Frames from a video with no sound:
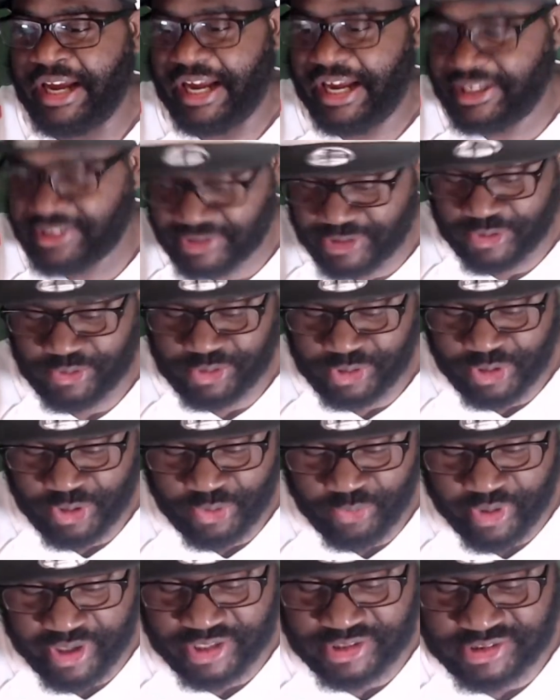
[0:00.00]
I don't know
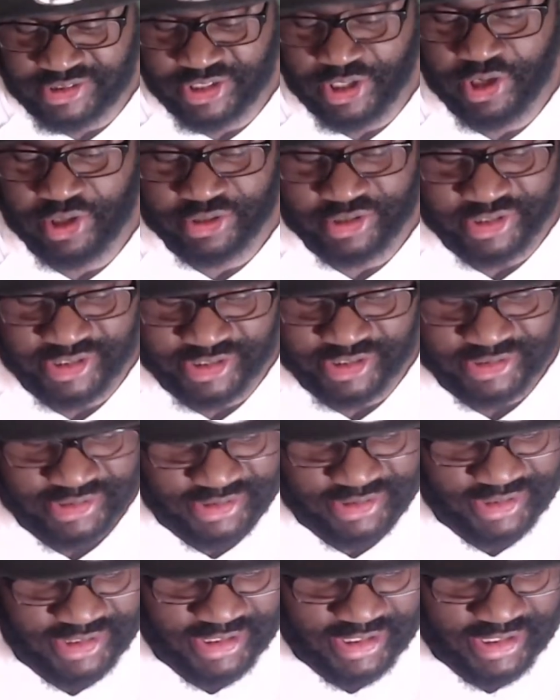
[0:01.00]
where to start
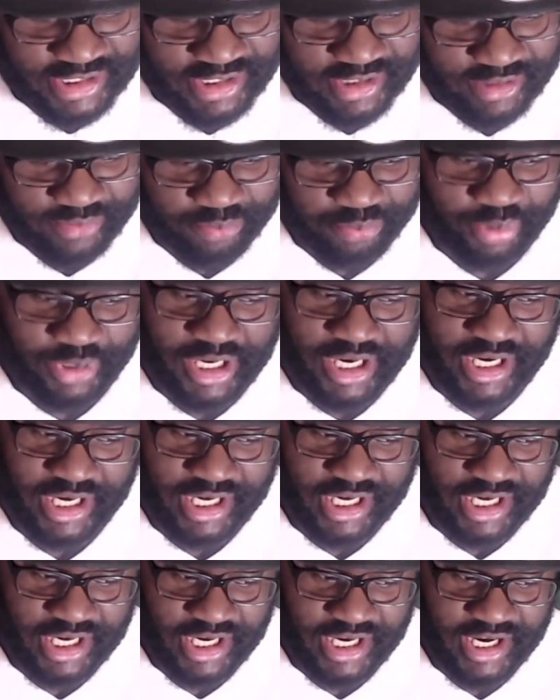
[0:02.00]
this, but
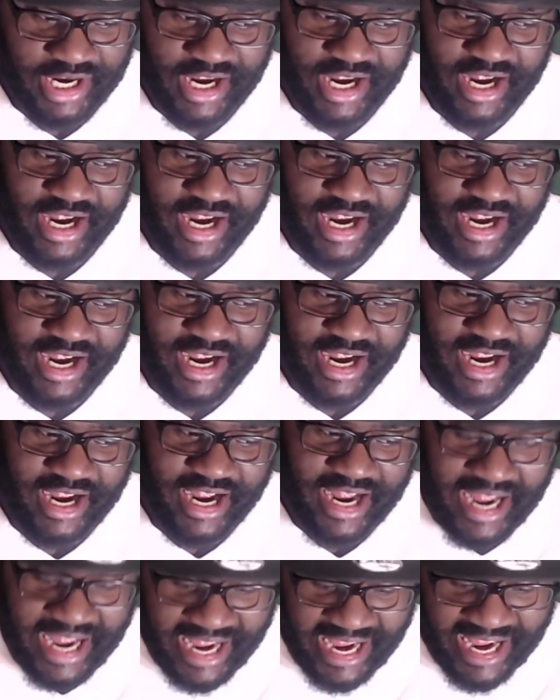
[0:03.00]

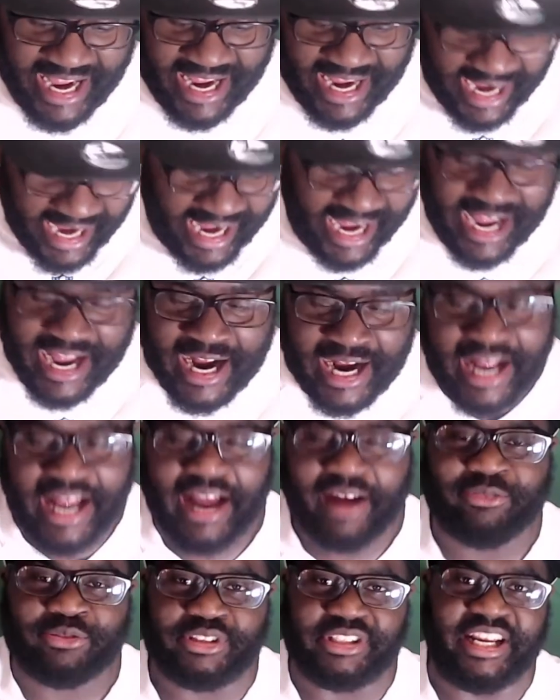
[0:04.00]
I, I
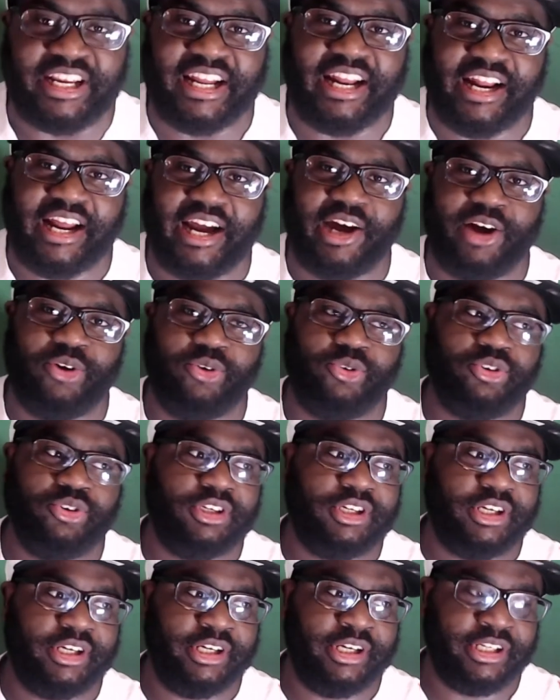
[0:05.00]
have to get it
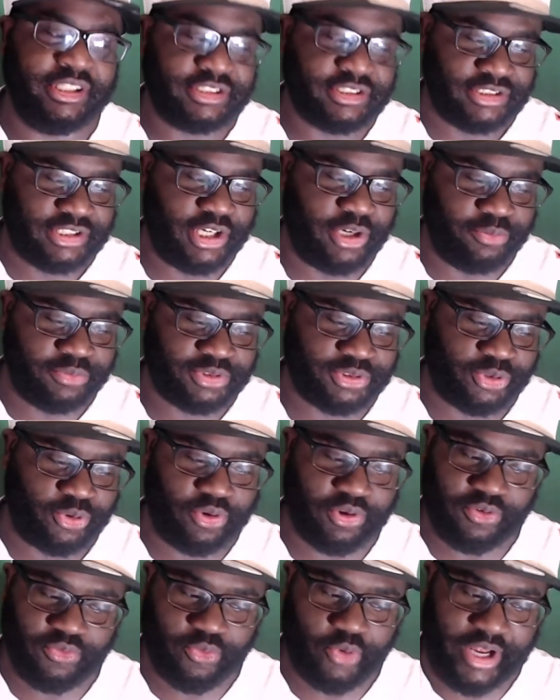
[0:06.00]
out in some
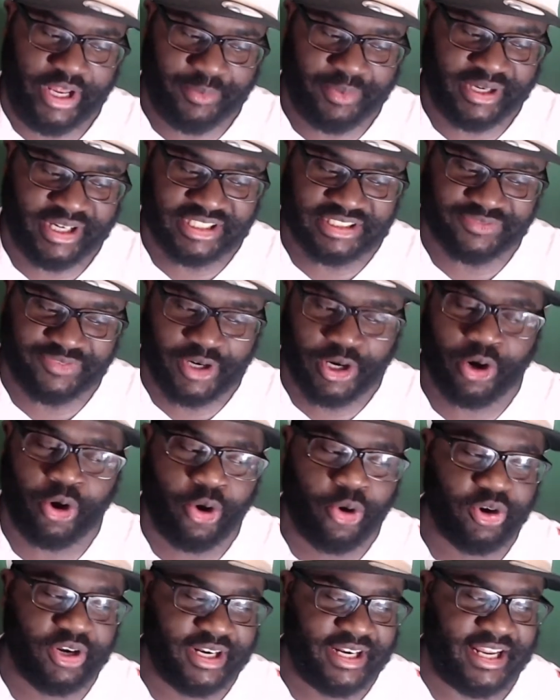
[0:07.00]
sort of way because if I
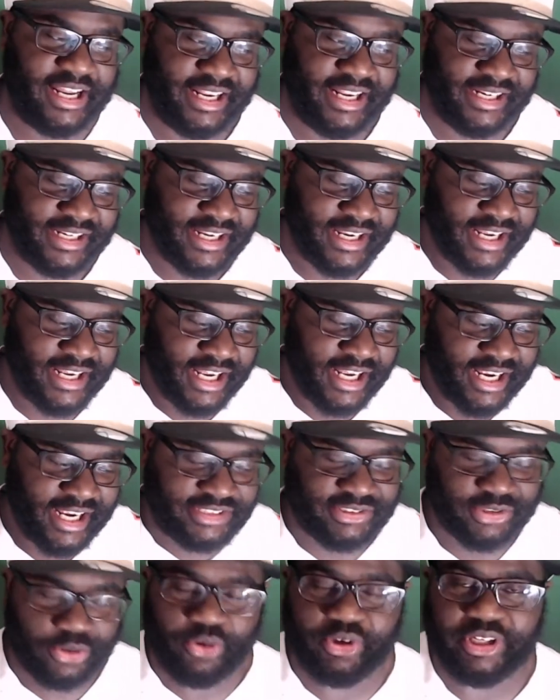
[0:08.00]
hold it in,
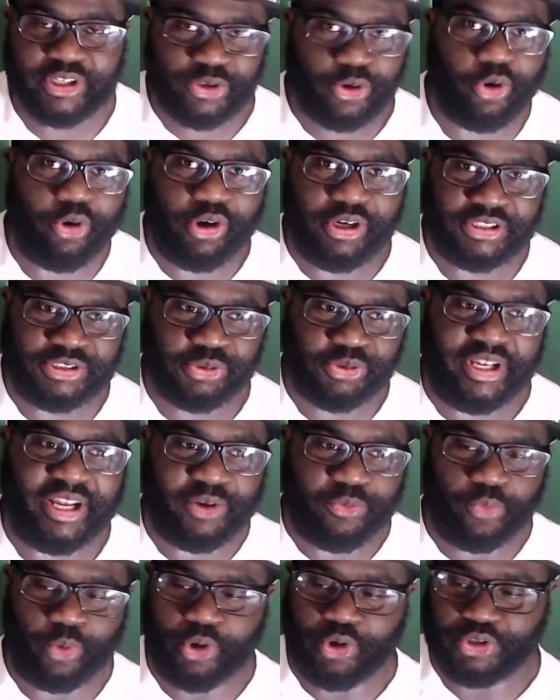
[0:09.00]
it's only going to get
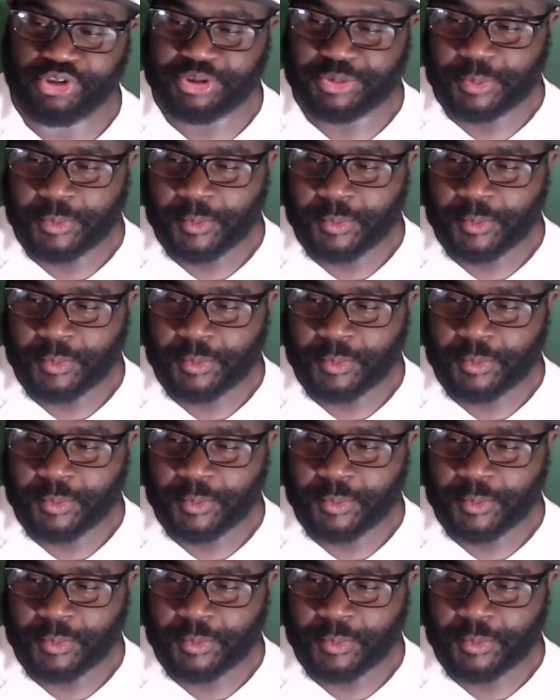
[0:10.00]
worse.